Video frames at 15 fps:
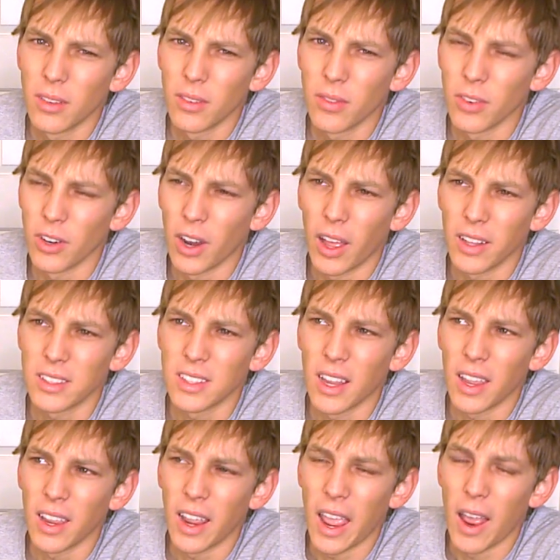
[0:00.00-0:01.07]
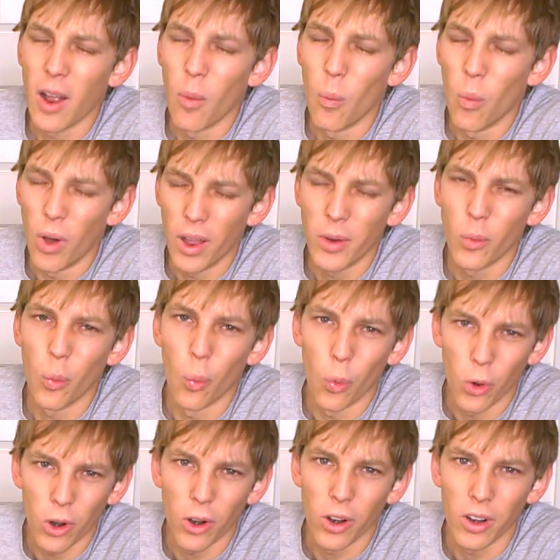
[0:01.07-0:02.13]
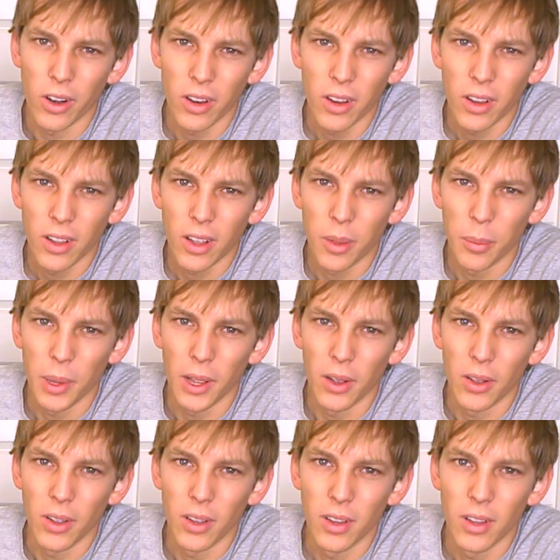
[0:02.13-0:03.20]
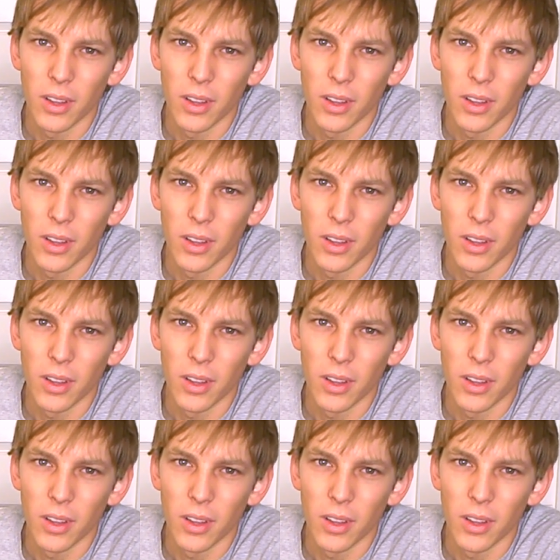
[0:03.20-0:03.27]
for not saying one word about,